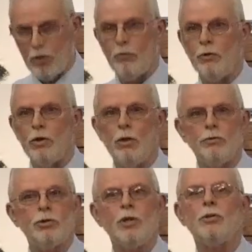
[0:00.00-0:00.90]
it, was, it,
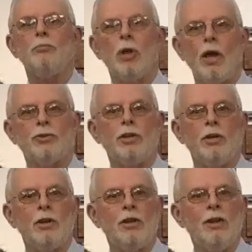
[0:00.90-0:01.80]
was, such a
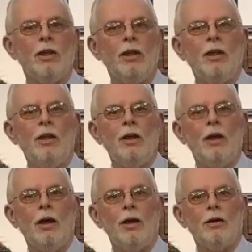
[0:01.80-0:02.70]
blessing
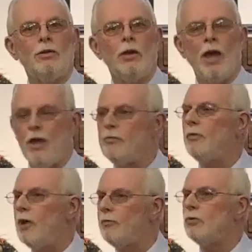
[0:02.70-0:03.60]
uh, to have
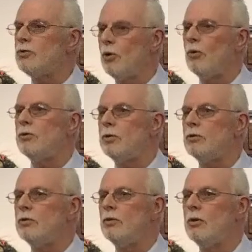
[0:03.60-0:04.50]
faithful
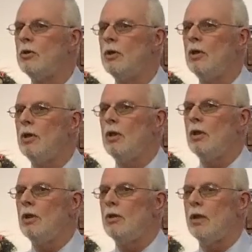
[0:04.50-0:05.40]
churches
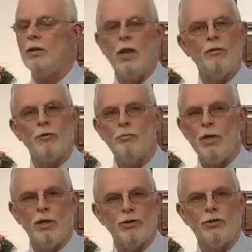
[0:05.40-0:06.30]
that never
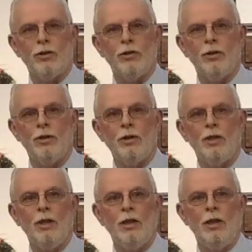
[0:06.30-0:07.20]
missed
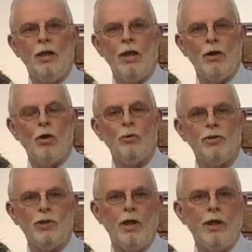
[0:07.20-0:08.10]
and
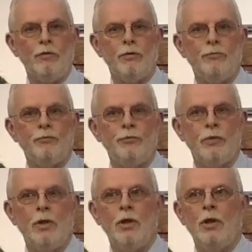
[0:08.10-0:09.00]
always gave.
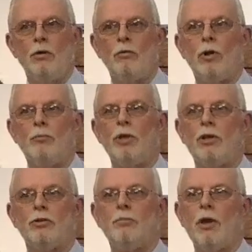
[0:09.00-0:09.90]
We're going to
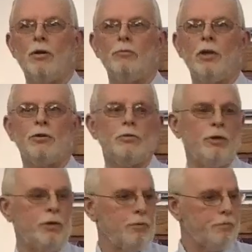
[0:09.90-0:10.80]
pick this back up next week.